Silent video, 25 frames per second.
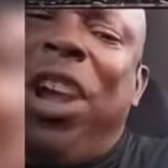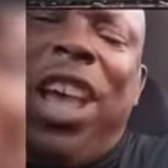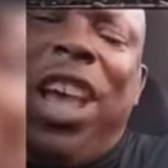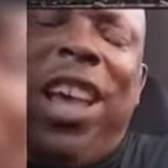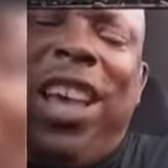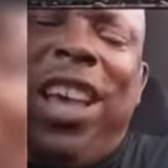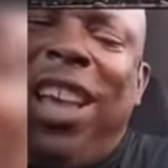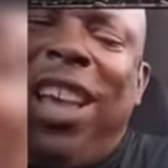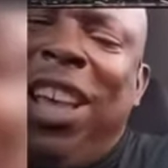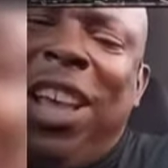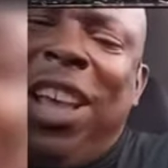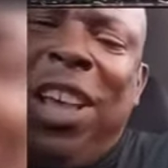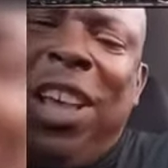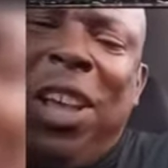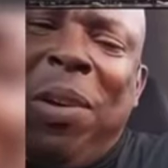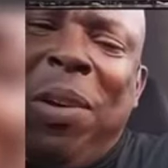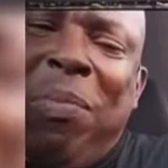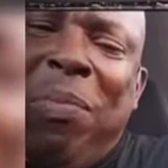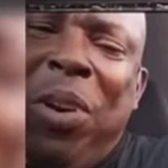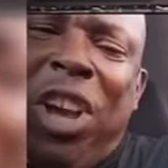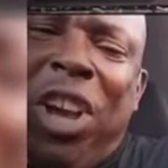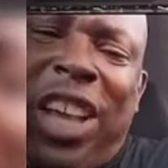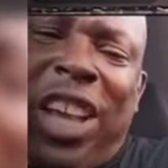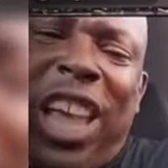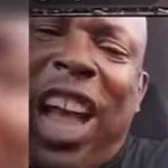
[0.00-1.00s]
pray,
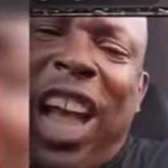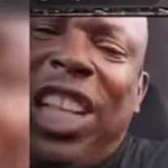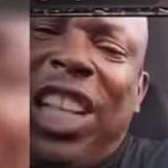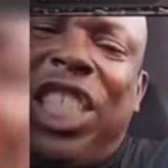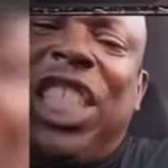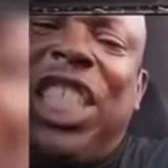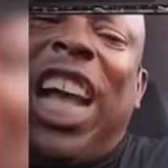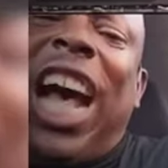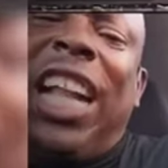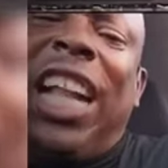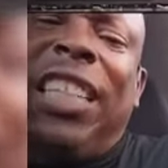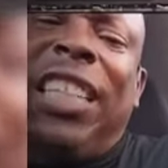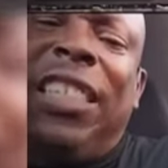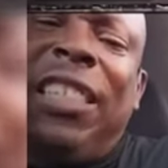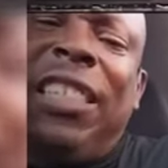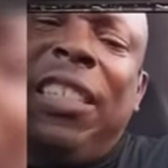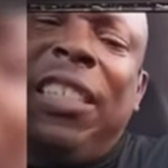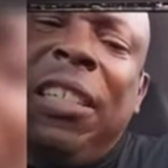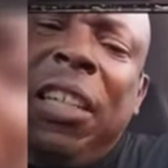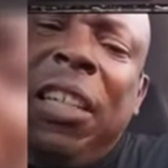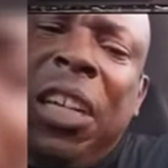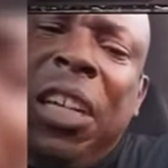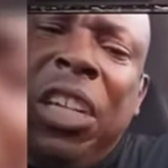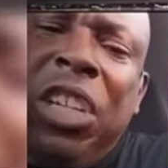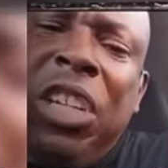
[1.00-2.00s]
but you can't
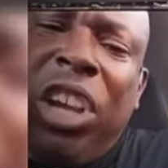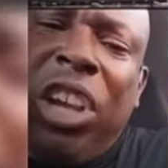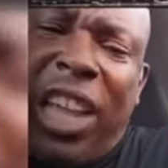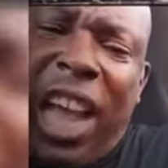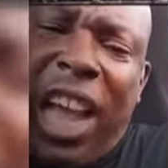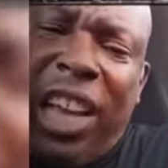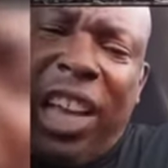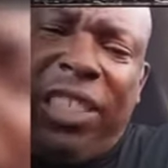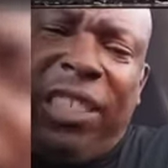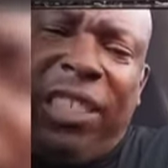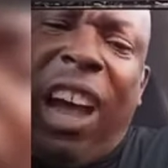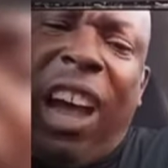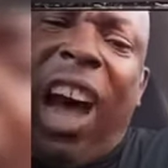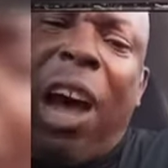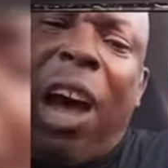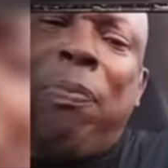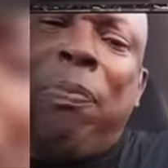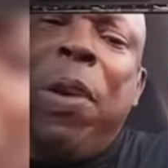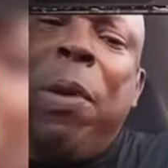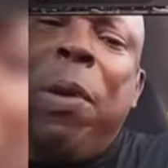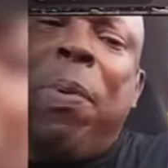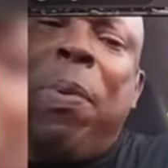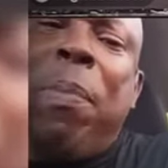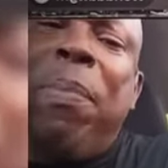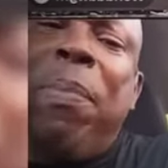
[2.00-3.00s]
chat. You can't
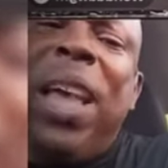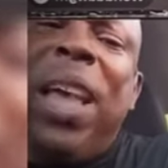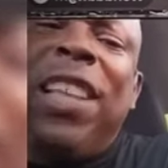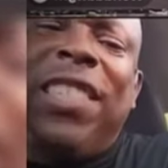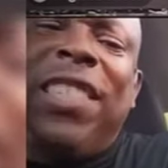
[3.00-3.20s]
talk people